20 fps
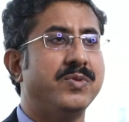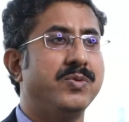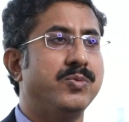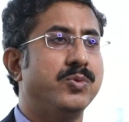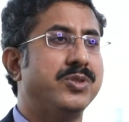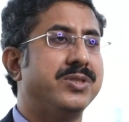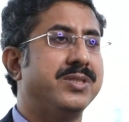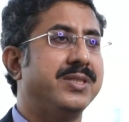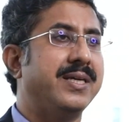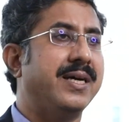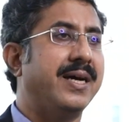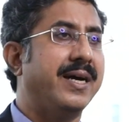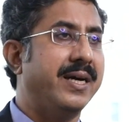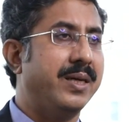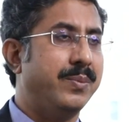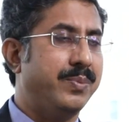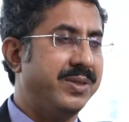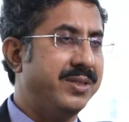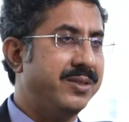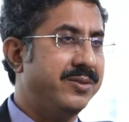we would see
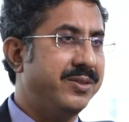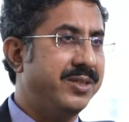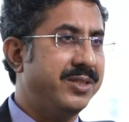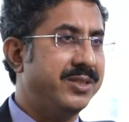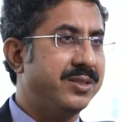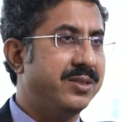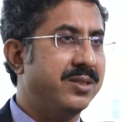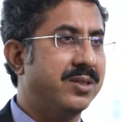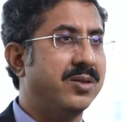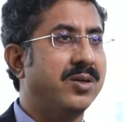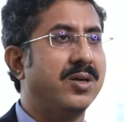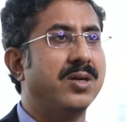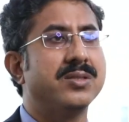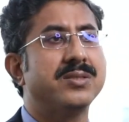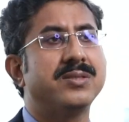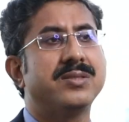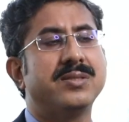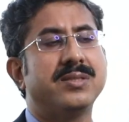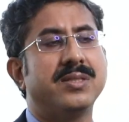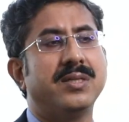higher penetration
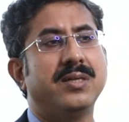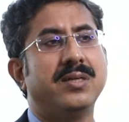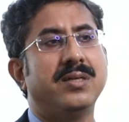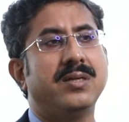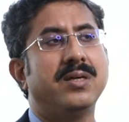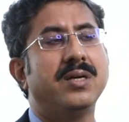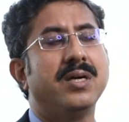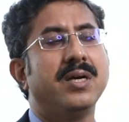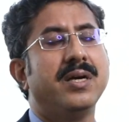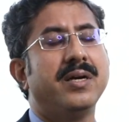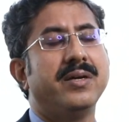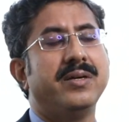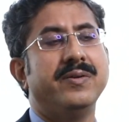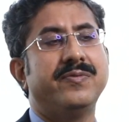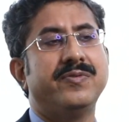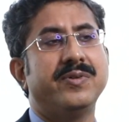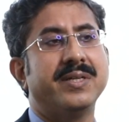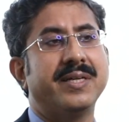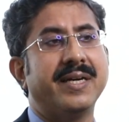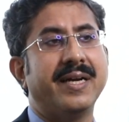across
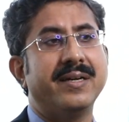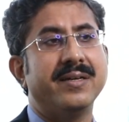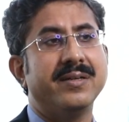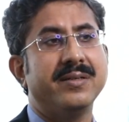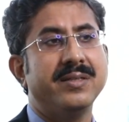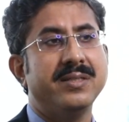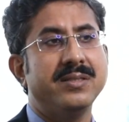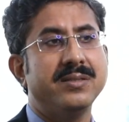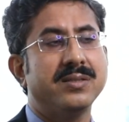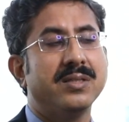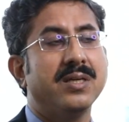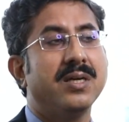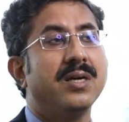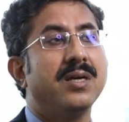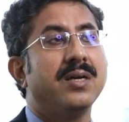different categories.